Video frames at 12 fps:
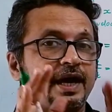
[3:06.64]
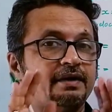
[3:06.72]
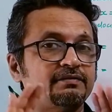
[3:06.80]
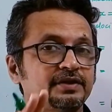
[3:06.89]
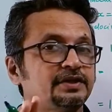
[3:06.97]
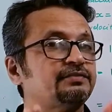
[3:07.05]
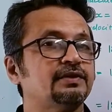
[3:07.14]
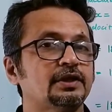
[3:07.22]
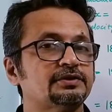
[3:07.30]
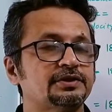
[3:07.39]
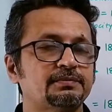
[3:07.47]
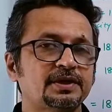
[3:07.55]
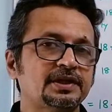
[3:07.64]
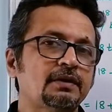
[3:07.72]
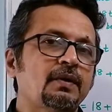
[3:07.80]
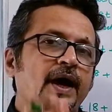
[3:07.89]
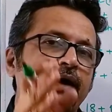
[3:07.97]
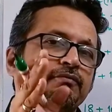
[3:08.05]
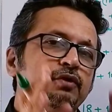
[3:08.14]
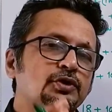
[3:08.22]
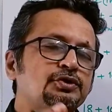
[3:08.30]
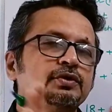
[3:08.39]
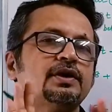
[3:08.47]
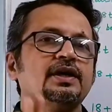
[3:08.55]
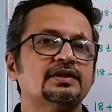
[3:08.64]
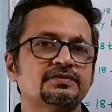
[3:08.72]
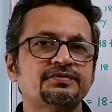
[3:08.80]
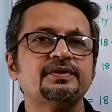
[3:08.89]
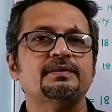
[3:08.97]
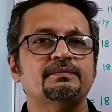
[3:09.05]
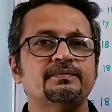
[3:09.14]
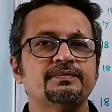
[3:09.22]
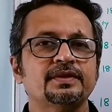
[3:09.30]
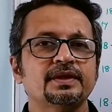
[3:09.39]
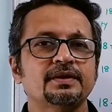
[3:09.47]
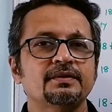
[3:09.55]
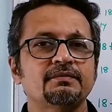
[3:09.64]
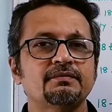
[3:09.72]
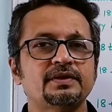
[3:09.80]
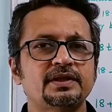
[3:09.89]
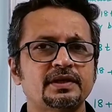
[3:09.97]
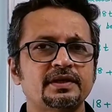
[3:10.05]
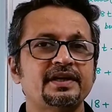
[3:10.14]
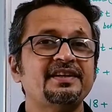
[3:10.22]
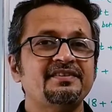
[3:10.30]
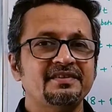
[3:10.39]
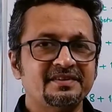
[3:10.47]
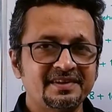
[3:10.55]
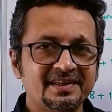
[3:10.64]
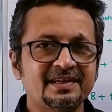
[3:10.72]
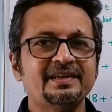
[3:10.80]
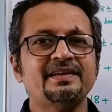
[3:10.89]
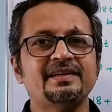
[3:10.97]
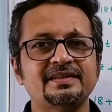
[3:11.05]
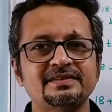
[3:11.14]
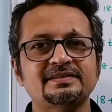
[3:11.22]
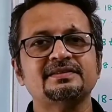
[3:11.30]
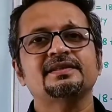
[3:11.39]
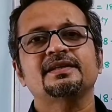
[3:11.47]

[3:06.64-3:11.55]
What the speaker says: average velocity, but now I want to confirm whether it really is